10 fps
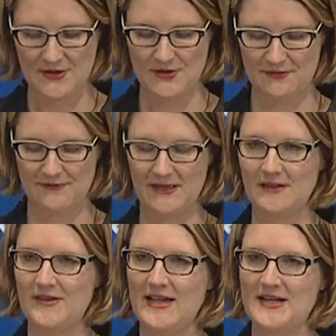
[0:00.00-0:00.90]
You can
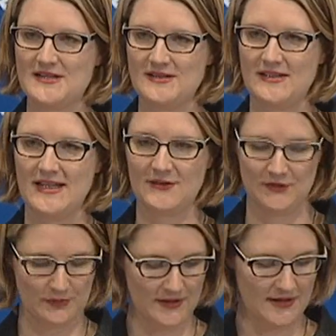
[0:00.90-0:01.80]
follow the action today on
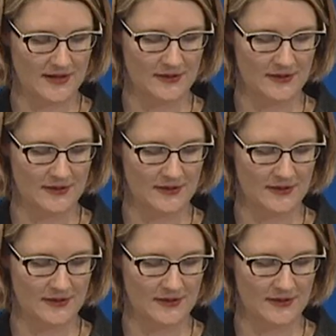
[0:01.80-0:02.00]
Twitter